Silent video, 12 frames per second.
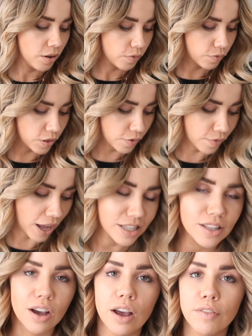for the
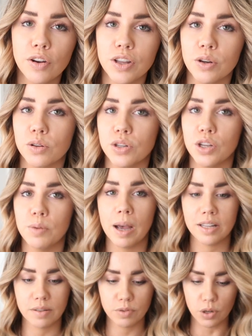fact that I've only got two
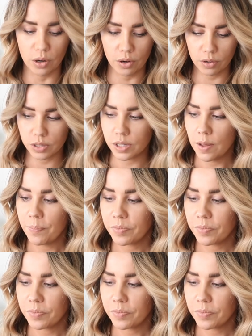pairs of docs